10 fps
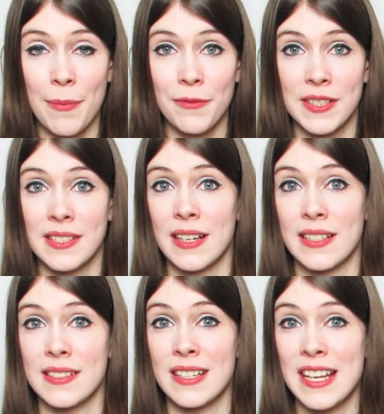
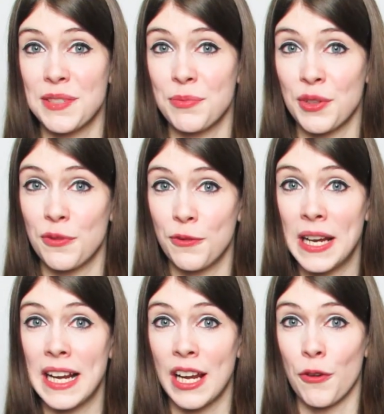emphasize the desperate
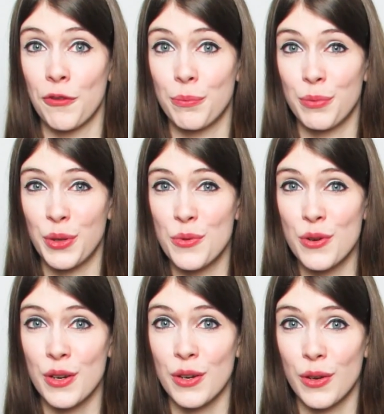feeling of
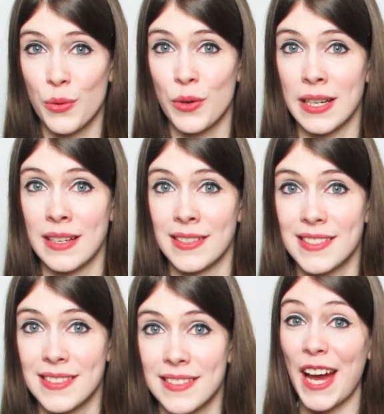pure loneliness.